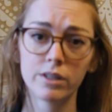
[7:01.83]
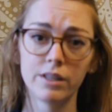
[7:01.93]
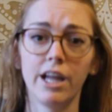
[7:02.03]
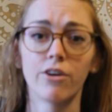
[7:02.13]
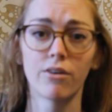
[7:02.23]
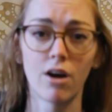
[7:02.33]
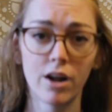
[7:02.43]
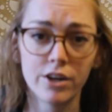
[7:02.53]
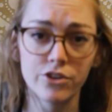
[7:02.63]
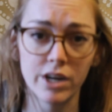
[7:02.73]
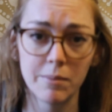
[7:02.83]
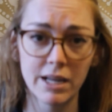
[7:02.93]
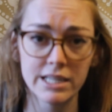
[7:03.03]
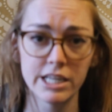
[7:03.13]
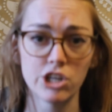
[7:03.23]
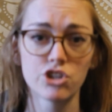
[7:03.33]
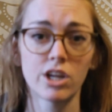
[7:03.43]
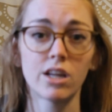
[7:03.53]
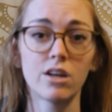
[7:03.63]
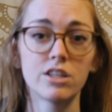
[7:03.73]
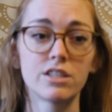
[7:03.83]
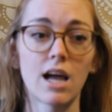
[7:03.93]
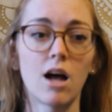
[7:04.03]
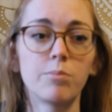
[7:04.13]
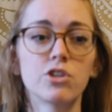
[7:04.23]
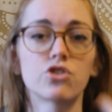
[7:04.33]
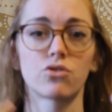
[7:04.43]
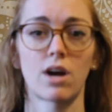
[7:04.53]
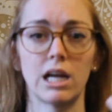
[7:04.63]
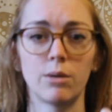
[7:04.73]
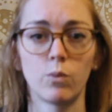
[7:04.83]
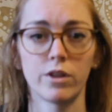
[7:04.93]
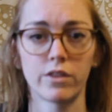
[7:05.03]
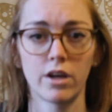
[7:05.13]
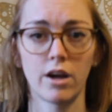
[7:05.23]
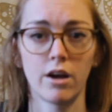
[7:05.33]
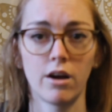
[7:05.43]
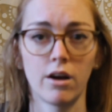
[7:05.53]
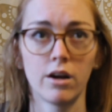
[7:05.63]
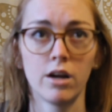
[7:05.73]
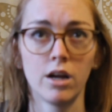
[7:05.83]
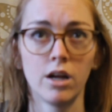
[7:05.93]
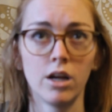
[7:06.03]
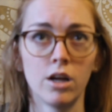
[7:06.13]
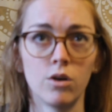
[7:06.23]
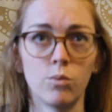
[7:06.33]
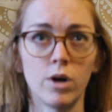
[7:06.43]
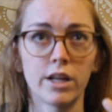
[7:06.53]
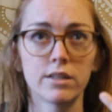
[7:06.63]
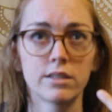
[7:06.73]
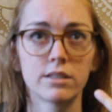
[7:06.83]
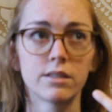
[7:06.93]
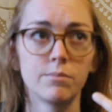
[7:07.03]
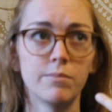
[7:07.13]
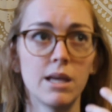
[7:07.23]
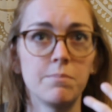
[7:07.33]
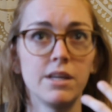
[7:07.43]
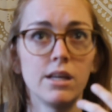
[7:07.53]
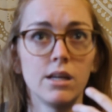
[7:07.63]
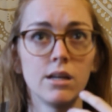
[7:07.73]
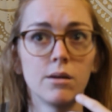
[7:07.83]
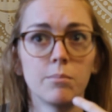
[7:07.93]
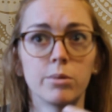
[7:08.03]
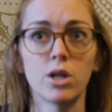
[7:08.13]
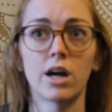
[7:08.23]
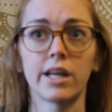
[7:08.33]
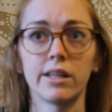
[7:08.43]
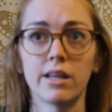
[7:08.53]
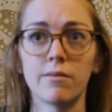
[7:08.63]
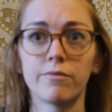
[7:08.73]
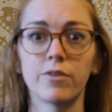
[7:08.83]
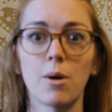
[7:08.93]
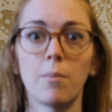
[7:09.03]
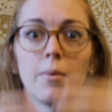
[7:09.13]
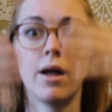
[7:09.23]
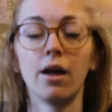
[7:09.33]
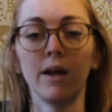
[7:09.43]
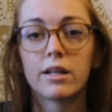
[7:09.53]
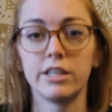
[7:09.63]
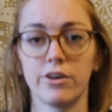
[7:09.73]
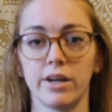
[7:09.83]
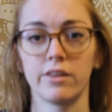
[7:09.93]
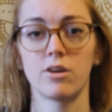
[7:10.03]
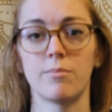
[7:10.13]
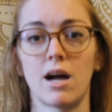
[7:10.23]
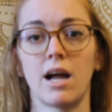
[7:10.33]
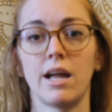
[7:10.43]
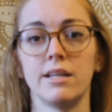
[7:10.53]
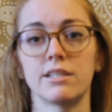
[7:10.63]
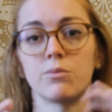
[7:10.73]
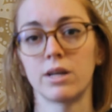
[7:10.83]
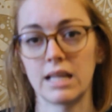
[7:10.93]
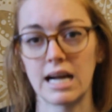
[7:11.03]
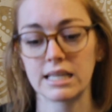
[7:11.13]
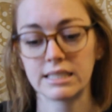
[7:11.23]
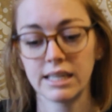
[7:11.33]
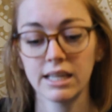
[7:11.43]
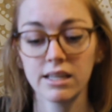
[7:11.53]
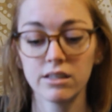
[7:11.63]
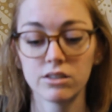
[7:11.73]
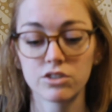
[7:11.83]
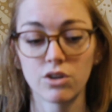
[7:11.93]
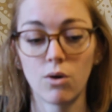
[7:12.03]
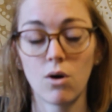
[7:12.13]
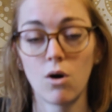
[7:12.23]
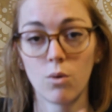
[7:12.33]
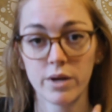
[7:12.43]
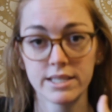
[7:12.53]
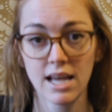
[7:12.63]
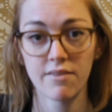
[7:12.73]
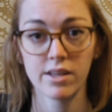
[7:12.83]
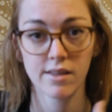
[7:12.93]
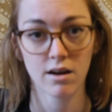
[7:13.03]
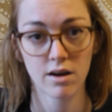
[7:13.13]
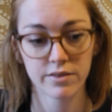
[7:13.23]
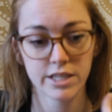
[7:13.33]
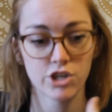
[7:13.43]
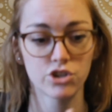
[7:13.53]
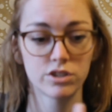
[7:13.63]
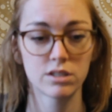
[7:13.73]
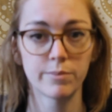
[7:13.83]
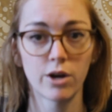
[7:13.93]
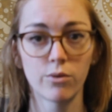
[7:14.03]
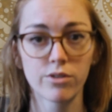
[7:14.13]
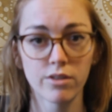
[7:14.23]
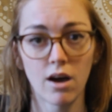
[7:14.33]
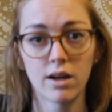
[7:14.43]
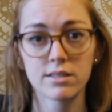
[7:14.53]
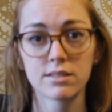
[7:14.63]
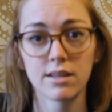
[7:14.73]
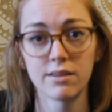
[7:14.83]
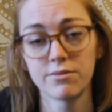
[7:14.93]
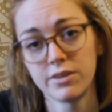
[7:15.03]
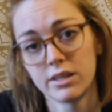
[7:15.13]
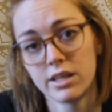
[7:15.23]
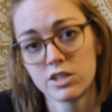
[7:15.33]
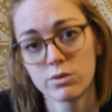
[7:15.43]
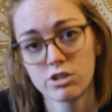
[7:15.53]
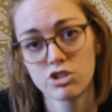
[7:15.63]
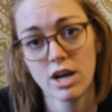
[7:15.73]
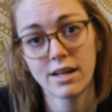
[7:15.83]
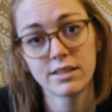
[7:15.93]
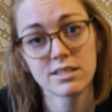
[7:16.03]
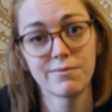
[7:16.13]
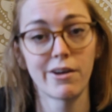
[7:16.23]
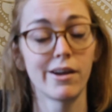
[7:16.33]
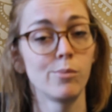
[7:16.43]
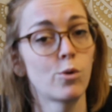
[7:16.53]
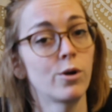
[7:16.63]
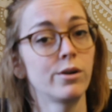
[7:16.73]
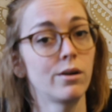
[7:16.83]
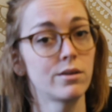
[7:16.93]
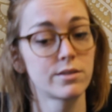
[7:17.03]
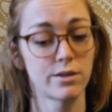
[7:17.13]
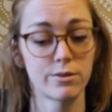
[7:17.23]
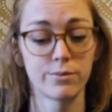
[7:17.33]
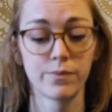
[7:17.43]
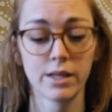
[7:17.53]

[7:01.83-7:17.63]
later on during meditation to help describe what might be blocking them from clearing their mind and relaxing. So always having that conversations about thoughts and feelings with your child is very important also.